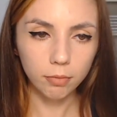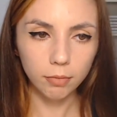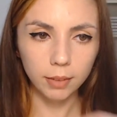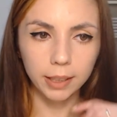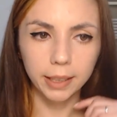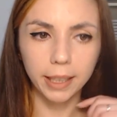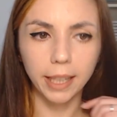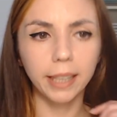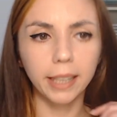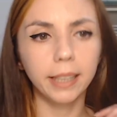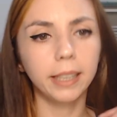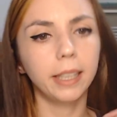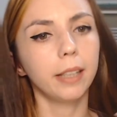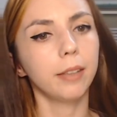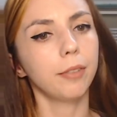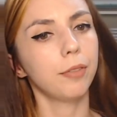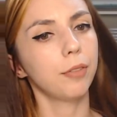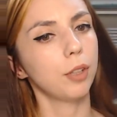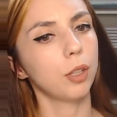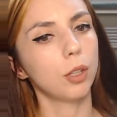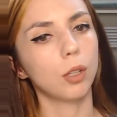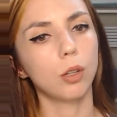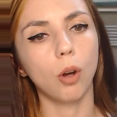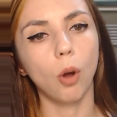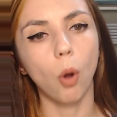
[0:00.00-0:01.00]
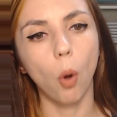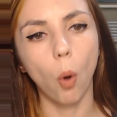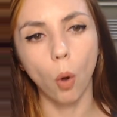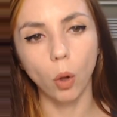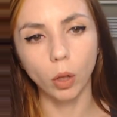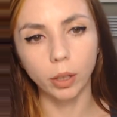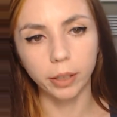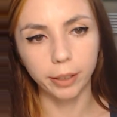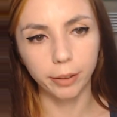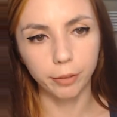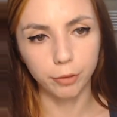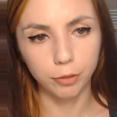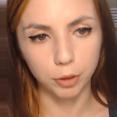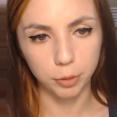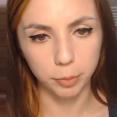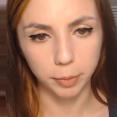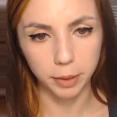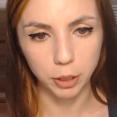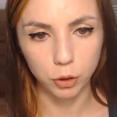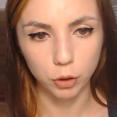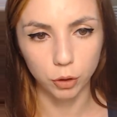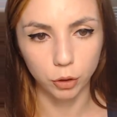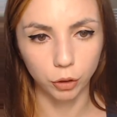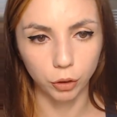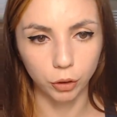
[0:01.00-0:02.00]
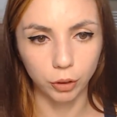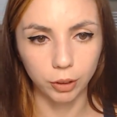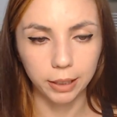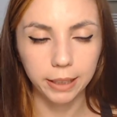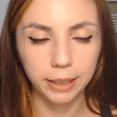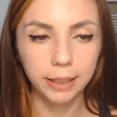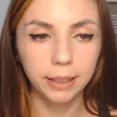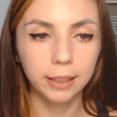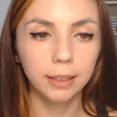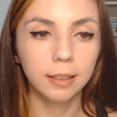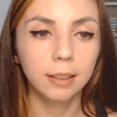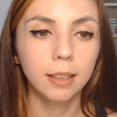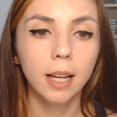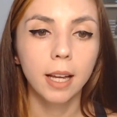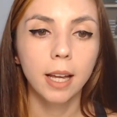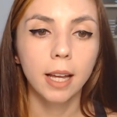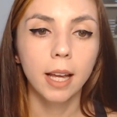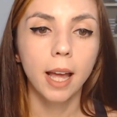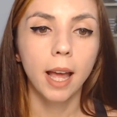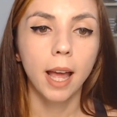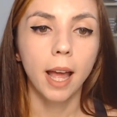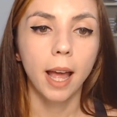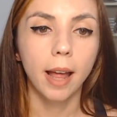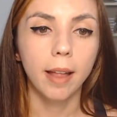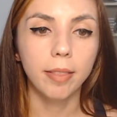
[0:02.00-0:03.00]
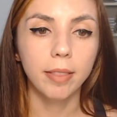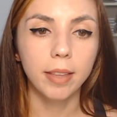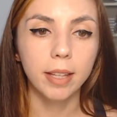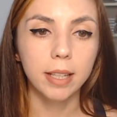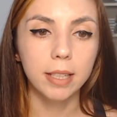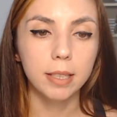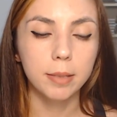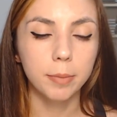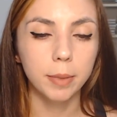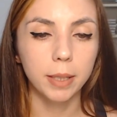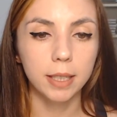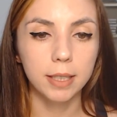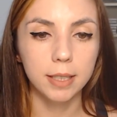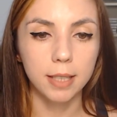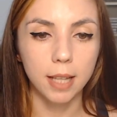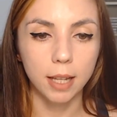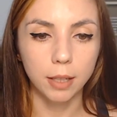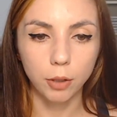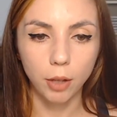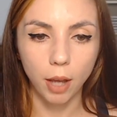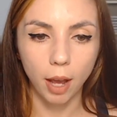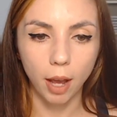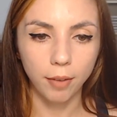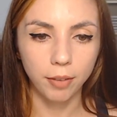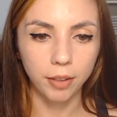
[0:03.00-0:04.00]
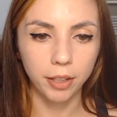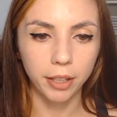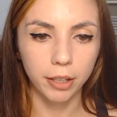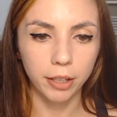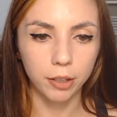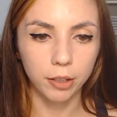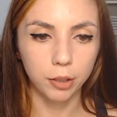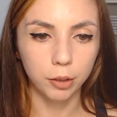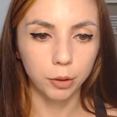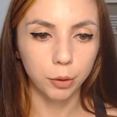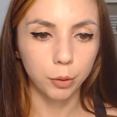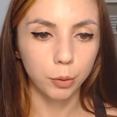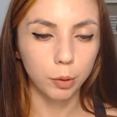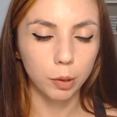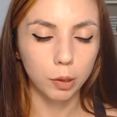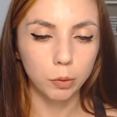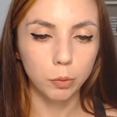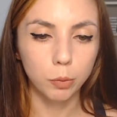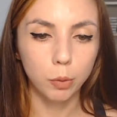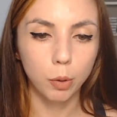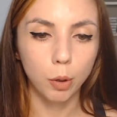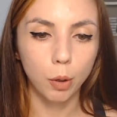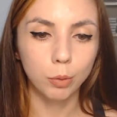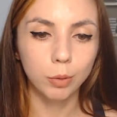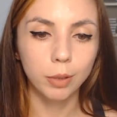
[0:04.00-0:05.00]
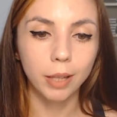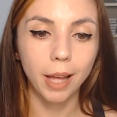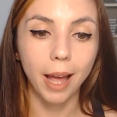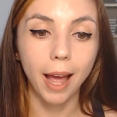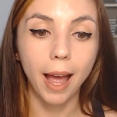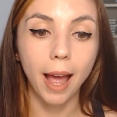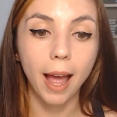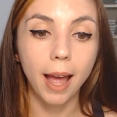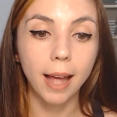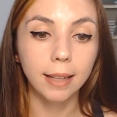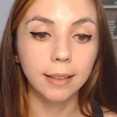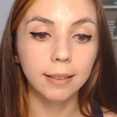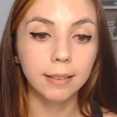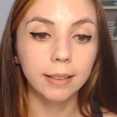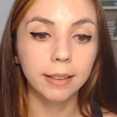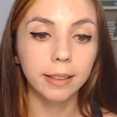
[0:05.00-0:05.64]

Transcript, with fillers: They give you all the information you need, and this means that you have here a Q R code and